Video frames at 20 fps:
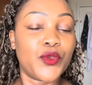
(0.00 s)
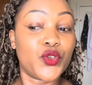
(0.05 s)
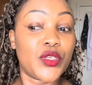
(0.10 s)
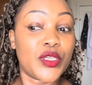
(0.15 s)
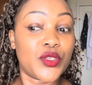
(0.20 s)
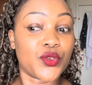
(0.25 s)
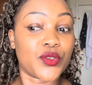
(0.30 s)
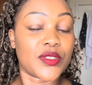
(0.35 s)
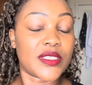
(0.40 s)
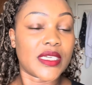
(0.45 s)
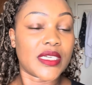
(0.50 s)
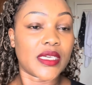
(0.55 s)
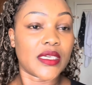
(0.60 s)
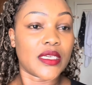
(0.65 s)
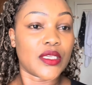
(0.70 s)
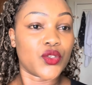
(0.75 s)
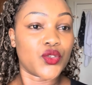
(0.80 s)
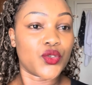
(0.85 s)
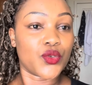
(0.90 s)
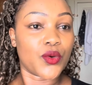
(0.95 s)
it was on
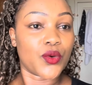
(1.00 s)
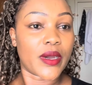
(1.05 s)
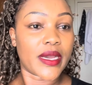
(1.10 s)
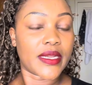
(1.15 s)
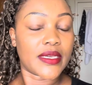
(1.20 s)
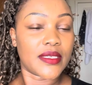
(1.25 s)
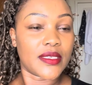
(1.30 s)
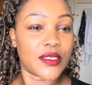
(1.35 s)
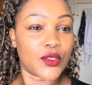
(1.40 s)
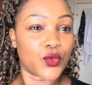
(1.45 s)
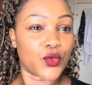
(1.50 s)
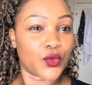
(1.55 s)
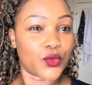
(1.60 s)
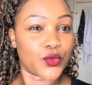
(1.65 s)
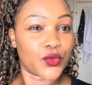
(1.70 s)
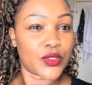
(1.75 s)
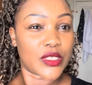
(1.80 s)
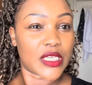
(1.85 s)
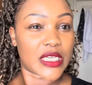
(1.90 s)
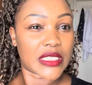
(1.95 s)
Saturday, so I did it
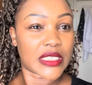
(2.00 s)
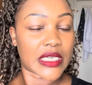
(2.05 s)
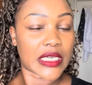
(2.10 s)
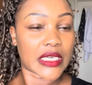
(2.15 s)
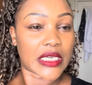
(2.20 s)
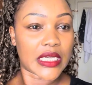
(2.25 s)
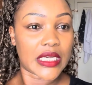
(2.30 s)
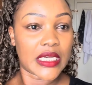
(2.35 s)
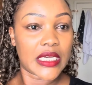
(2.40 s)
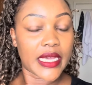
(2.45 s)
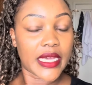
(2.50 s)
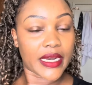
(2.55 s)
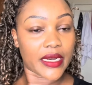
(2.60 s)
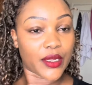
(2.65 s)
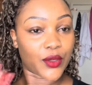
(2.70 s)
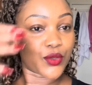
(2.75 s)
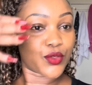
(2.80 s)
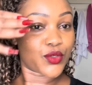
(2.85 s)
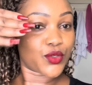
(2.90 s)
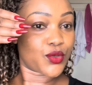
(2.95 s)
yesterday, and I
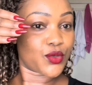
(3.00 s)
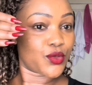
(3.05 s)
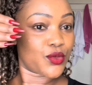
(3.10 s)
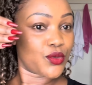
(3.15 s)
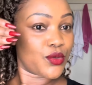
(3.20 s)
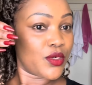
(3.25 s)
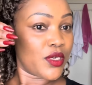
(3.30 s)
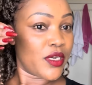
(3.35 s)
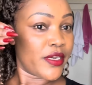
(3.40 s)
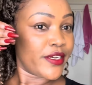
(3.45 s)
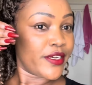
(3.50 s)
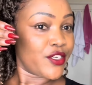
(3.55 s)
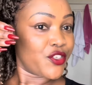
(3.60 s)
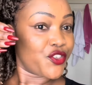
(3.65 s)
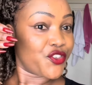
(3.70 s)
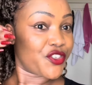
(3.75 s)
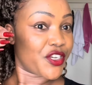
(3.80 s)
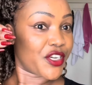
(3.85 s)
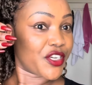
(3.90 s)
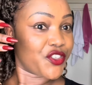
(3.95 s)
also
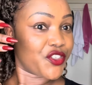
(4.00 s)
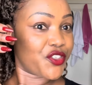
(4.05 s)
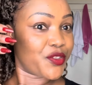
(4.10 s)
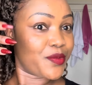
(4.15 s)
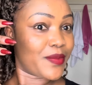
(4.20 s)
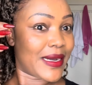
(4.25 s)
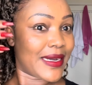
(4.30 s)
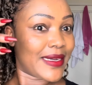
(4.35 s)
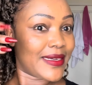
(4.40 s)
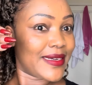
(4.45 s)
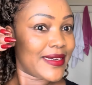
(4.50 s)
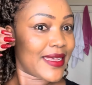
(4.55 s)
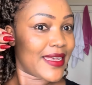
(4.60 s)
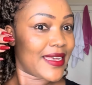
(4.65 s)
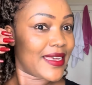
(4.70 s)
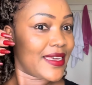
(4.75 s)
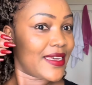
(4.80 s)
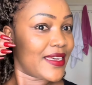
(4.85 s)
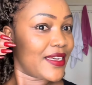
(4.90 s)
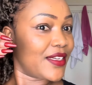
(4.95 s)
changed my
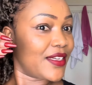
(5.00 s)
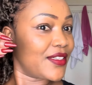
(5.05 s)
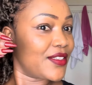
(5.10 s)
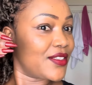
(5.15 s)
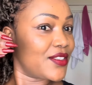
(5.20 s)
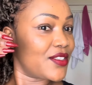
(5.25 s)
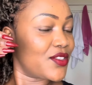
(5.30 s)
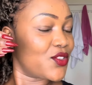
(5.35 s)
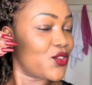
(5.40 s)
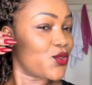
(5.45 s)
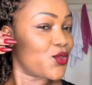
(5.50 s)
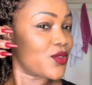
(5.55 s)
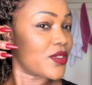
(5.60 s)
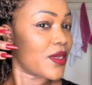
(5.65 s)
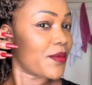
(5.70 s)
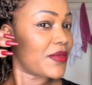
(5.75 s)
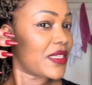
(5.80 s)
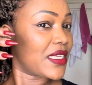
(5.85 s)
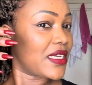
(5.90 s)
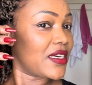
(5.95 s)
nails.
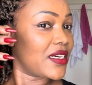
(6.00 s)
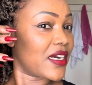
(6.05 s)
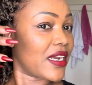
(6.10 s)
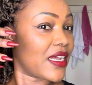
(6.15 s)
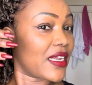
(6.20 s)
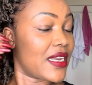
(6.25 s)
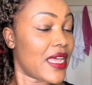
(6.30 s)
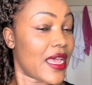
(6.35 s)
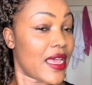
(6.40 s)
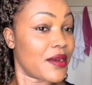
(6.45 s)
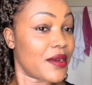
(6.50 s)
I think I am